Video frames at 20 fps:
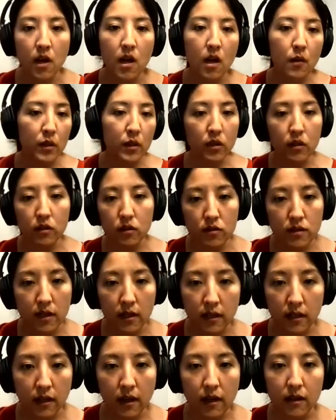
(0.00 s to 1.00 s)
or you can
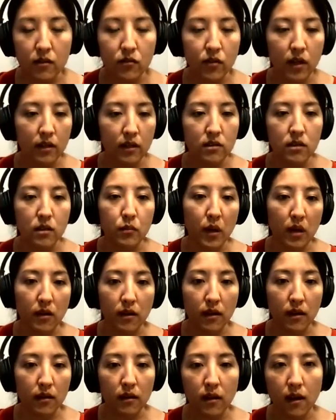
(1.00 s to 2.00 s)
use any kind of like
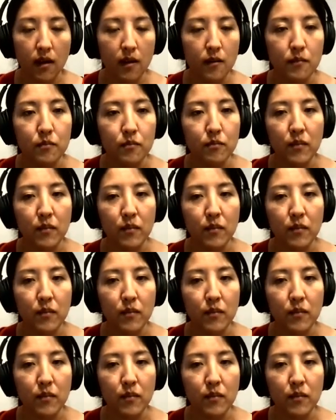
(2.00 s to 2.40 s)
deep RL